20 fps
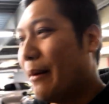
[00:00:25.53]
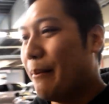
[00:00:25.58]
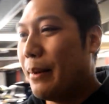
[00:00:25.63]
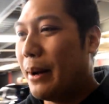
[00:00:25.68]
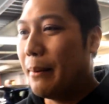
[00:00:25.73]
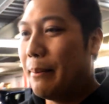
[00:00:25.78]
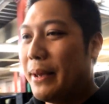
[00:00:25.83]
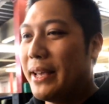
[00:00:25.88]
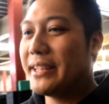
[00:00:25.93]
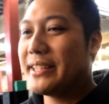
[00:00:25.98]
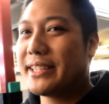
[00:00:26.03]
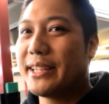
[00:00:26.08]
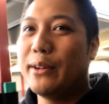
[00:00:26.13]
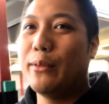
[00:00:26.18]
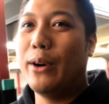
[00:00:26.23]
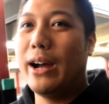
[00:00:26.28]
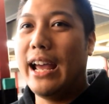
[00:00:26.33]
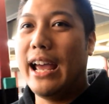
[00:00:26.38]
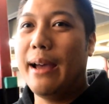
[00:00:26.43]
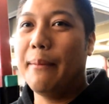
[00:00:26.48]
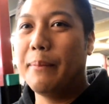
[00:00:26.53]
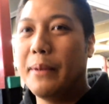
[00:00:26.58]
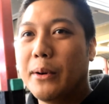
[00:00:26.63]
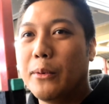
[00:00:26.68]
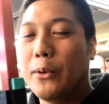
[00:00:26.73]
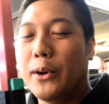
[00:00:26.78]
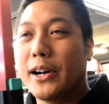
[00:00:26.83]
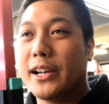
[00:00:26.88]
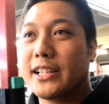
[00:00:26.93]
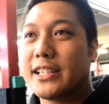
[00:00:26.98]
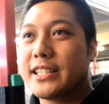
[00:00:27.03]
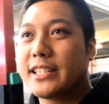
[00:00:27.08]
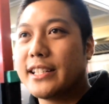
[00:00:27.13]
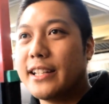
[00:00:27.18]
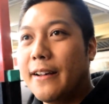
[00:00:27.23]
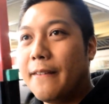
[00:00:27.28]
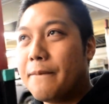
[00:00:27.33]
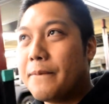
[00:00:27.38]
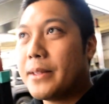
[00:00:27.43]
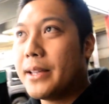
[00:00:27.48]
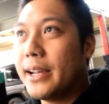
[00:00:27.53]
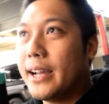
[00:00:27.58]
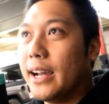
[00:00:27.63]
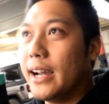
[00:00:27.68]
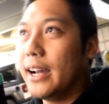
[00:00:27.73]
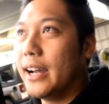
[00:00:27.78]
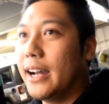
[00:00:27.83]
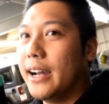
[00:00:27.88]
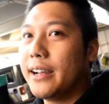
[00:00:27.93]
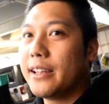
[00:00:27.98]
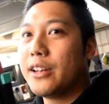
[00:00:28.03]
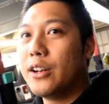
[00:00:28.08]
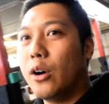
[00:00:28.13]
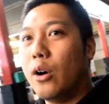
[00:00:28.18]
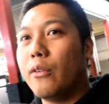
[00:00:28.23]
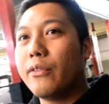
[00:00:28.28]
But basically what happened was, uh, you know,